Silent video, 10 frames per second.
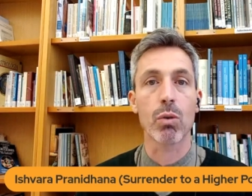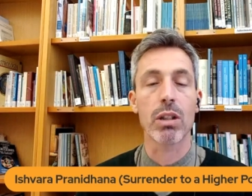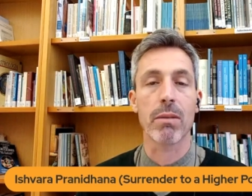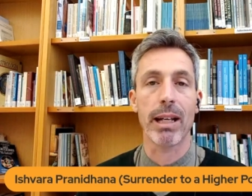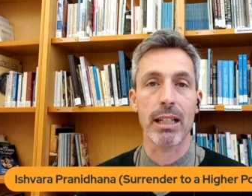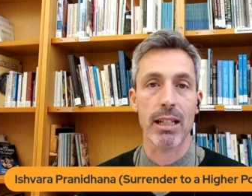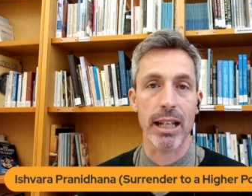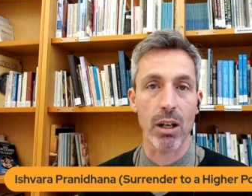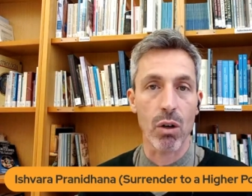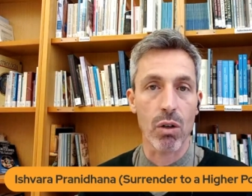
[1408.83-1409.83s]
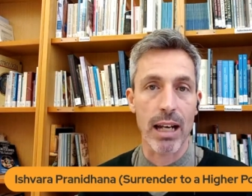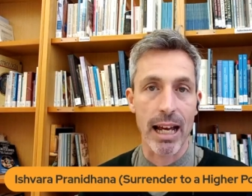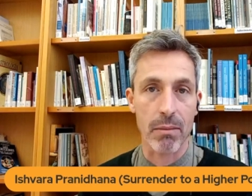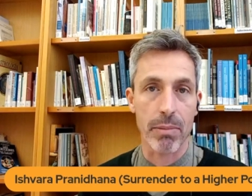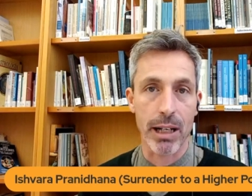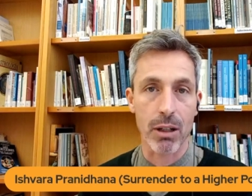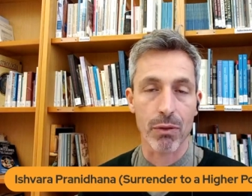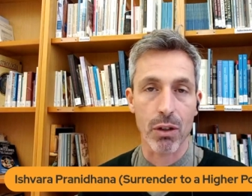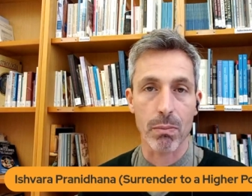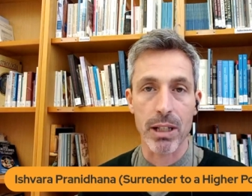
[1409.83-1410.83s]
cultivating the online part of
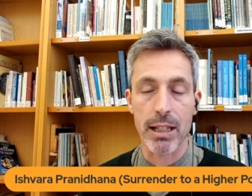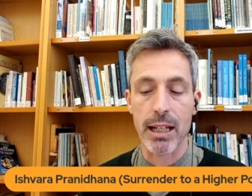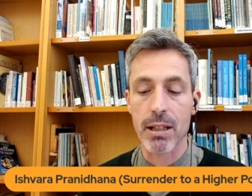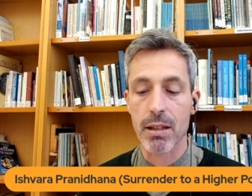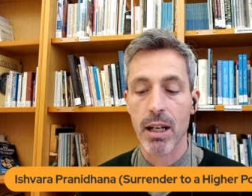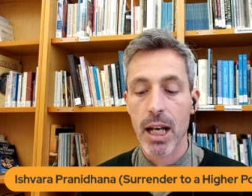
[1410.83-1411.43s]
your business